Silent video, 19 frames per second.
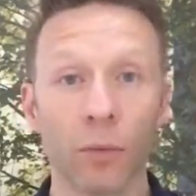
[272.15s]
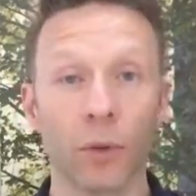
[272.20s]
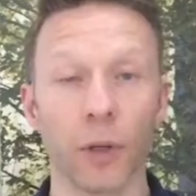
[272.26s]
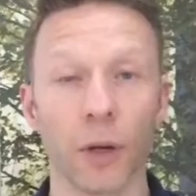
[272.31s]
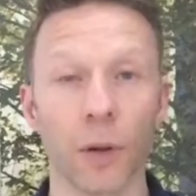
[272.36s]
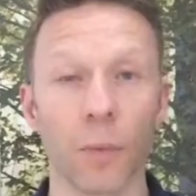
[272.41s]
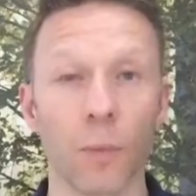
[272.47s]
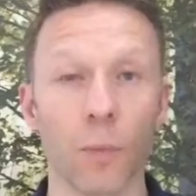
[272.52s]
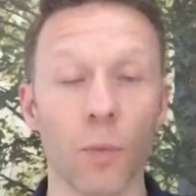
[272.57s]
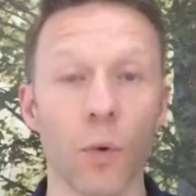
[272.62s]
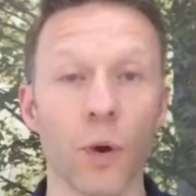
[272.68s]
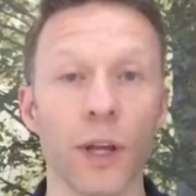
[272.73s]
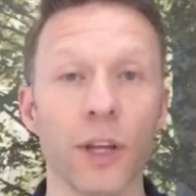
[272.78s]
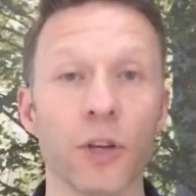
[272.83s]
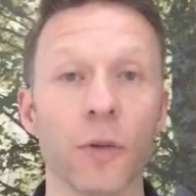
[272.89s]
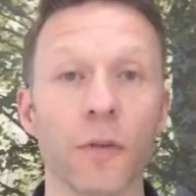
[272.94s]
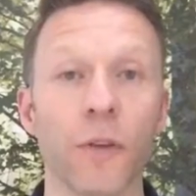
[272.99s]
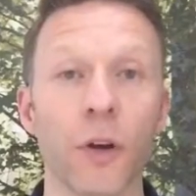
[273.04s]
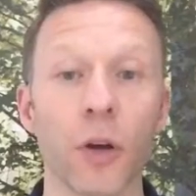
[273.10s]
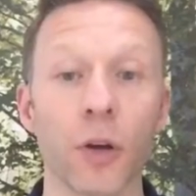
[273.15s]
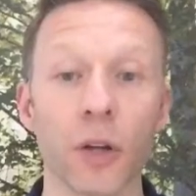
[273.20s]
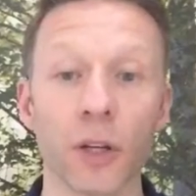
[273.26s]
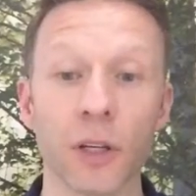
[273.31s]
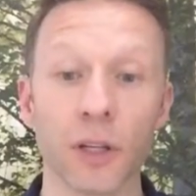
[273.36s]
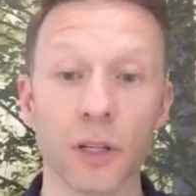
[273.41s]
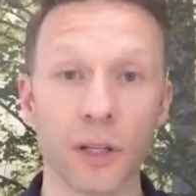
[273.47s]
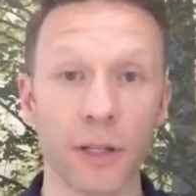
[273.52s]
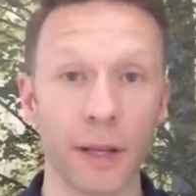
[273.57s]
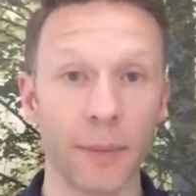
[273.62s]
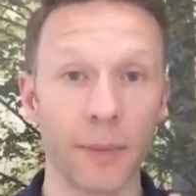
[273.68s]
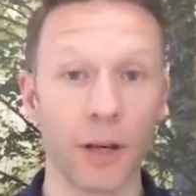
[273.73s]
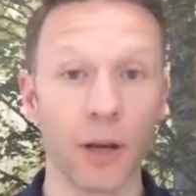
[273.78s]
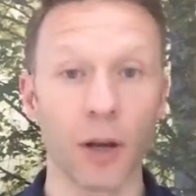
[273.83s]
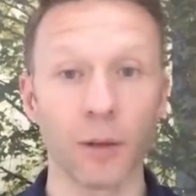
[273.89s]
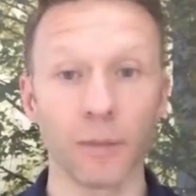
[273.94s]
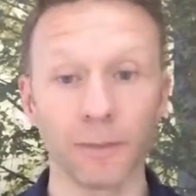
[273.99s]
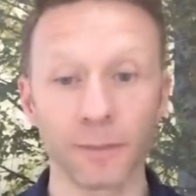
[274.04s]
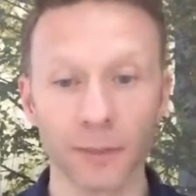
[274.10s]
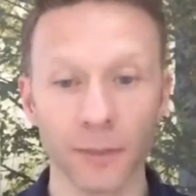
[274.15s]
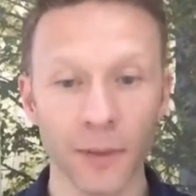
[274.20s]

You know, what is your focus? Let me know.